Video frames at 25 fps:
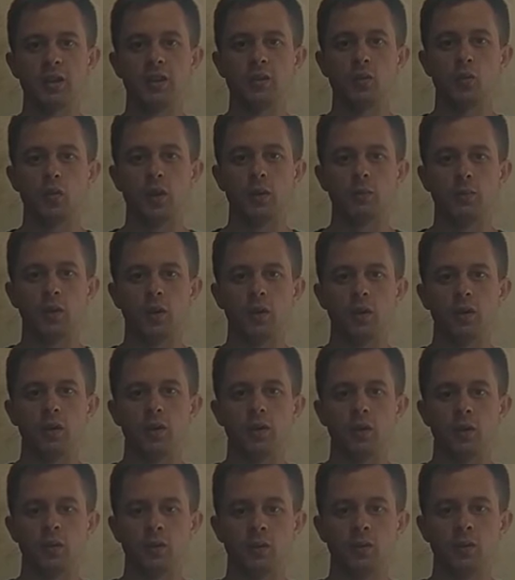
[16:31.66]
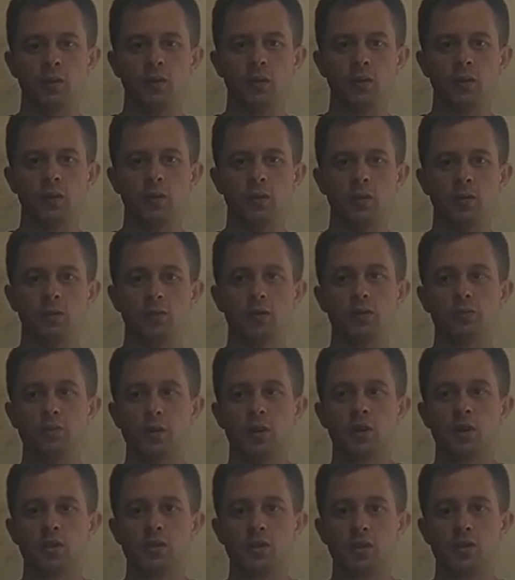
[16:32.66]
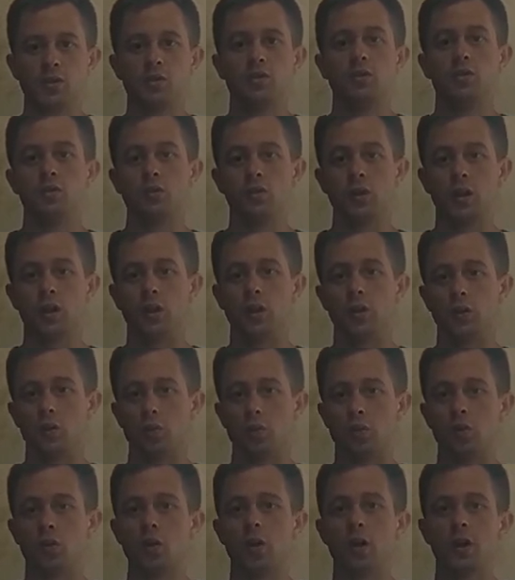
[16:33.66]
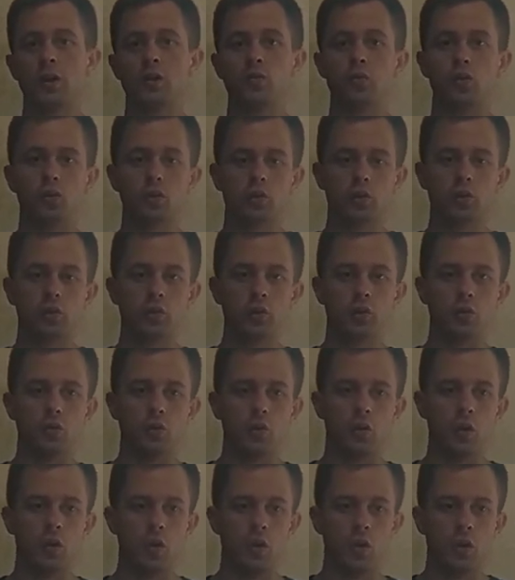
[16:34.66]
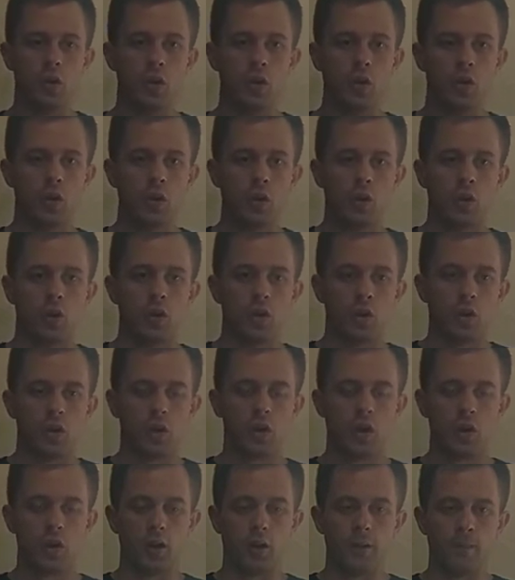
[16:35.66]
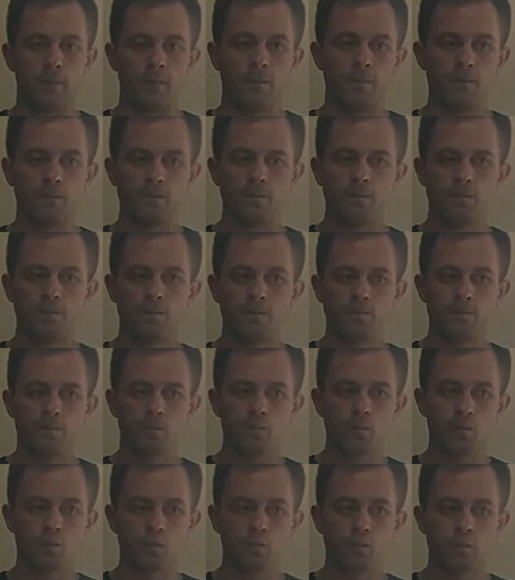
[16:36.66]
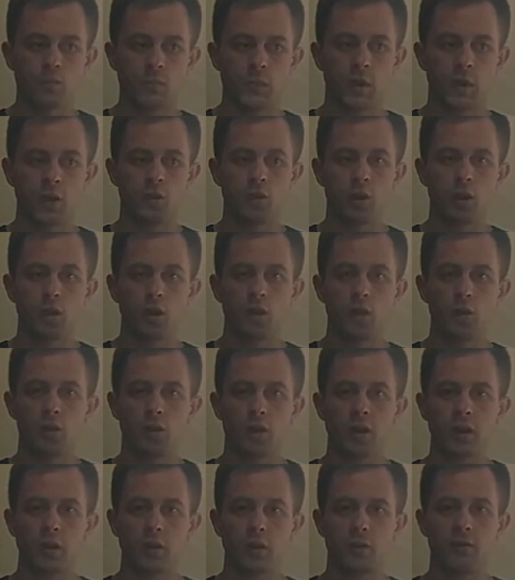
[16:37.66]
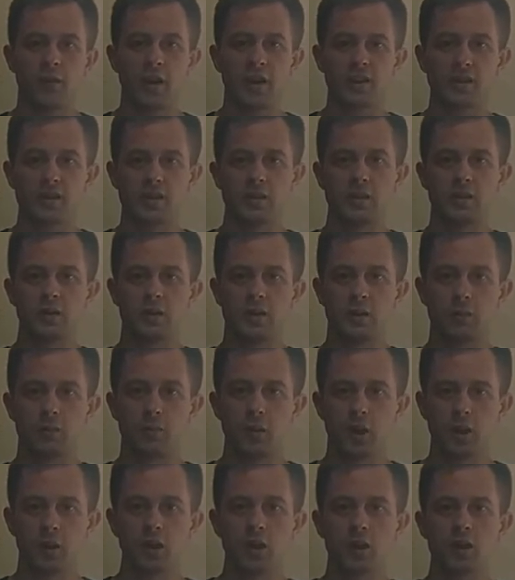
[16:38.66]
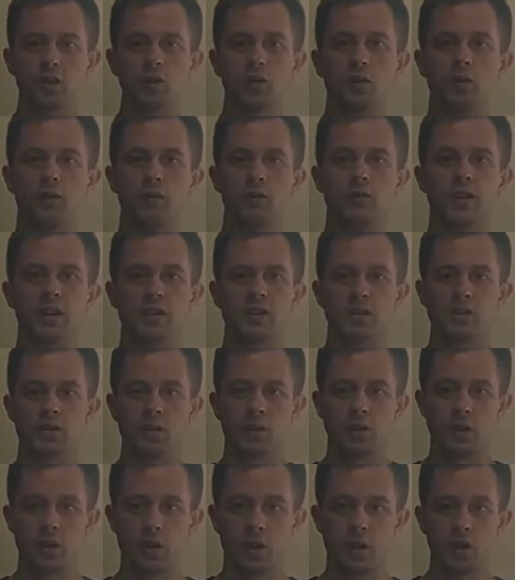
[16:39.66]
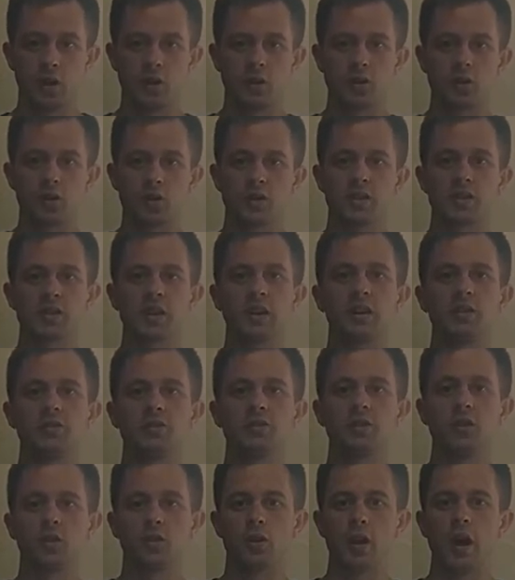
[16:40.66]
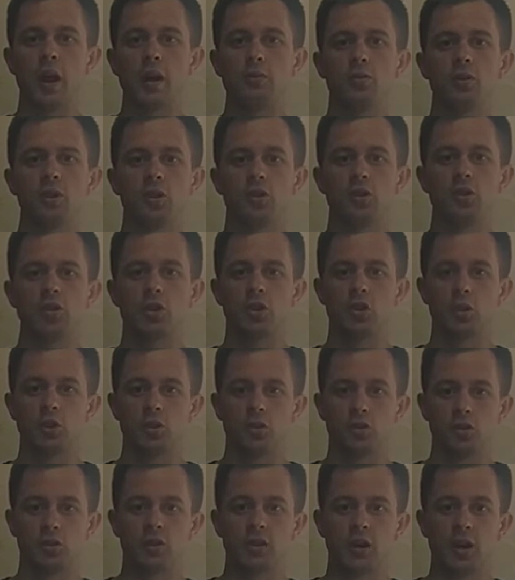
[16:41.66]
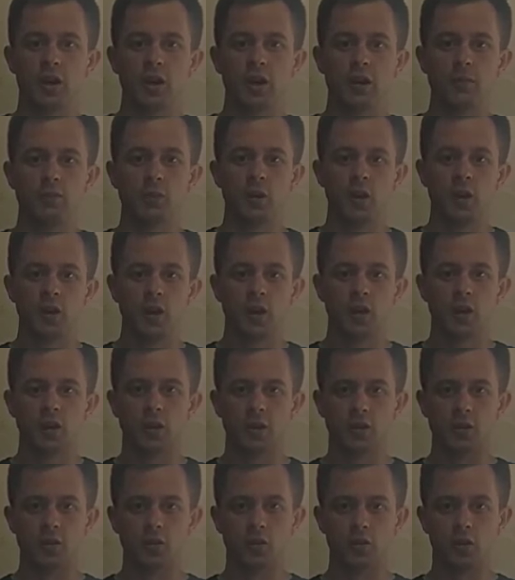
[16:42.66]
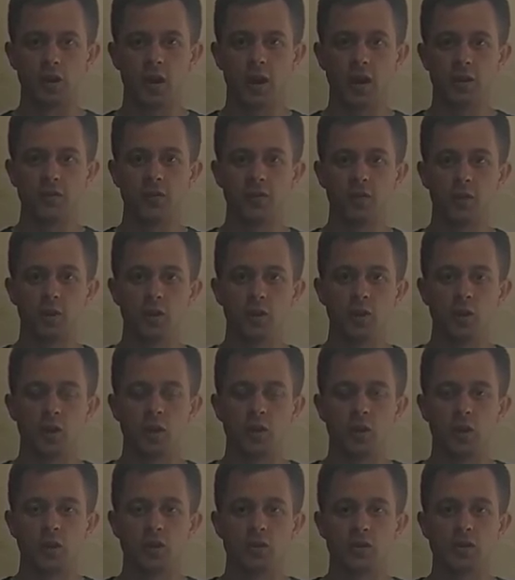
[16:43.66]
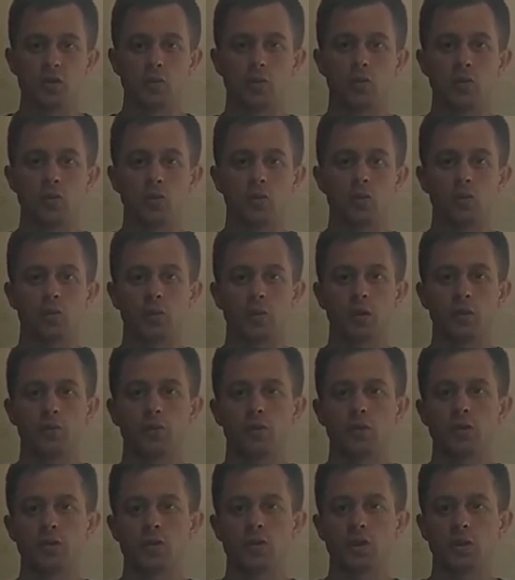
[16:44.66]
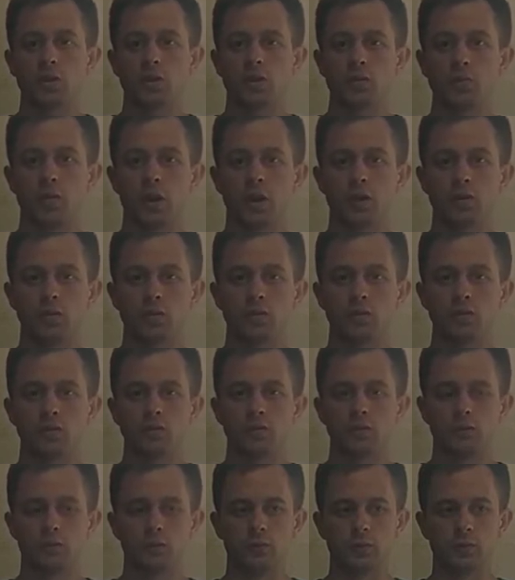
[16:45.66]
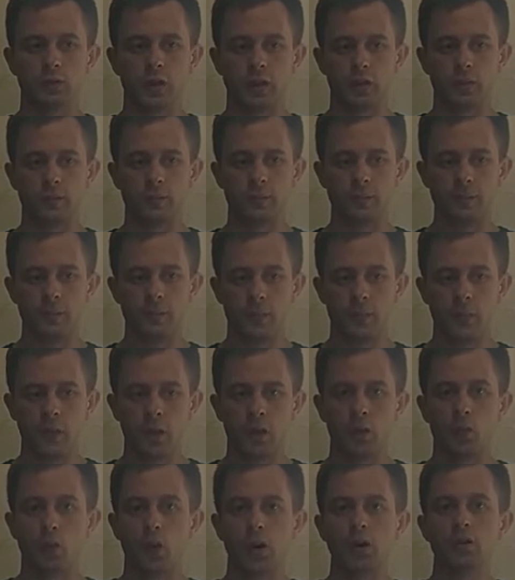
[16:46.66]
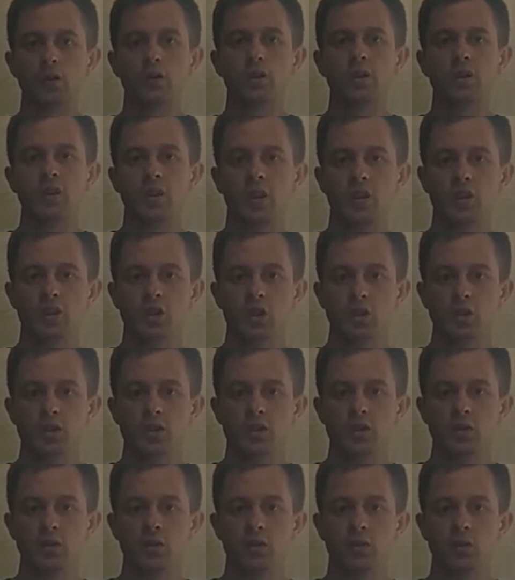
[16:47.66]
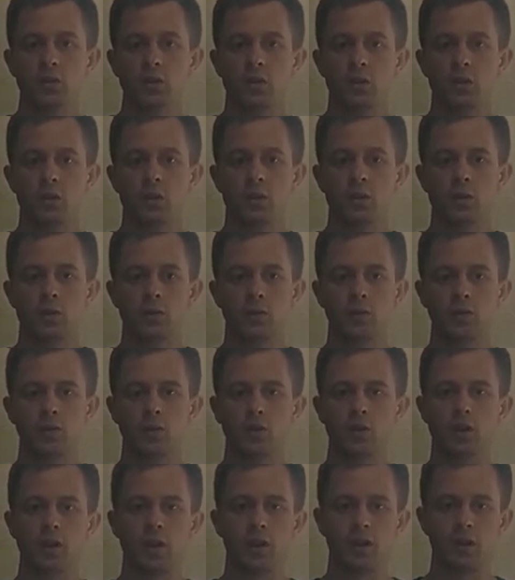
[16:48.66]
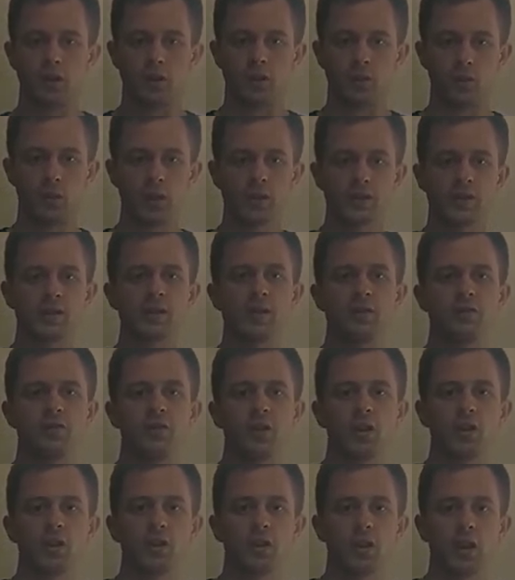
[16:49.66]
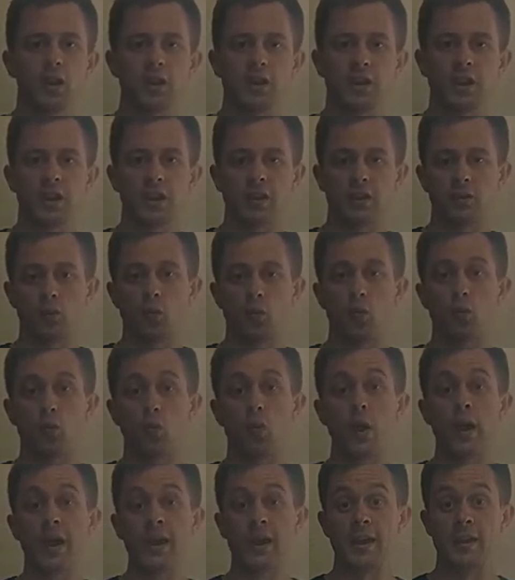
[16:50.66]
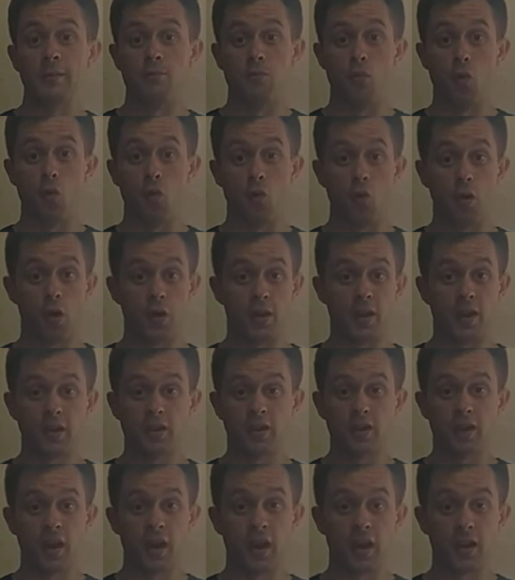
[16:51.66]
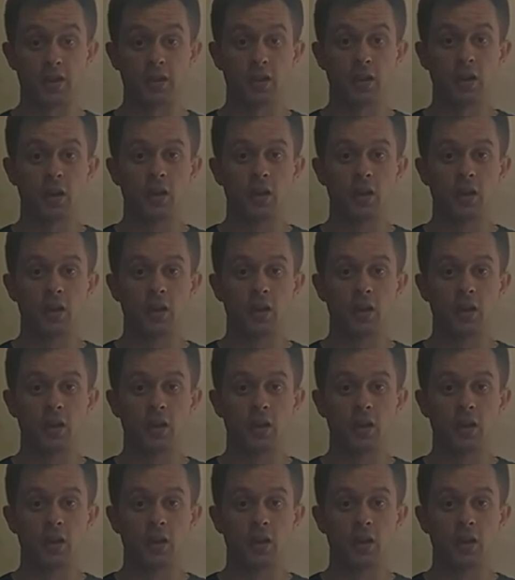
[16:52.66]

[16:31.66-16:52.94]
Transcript: in 1 month. Well, because you do a lot of work, you not only invest the money, you invest yourself, your energy, your time, and your effort. So if we're talking about like wealth niches, you gotta invest something and get way more than that.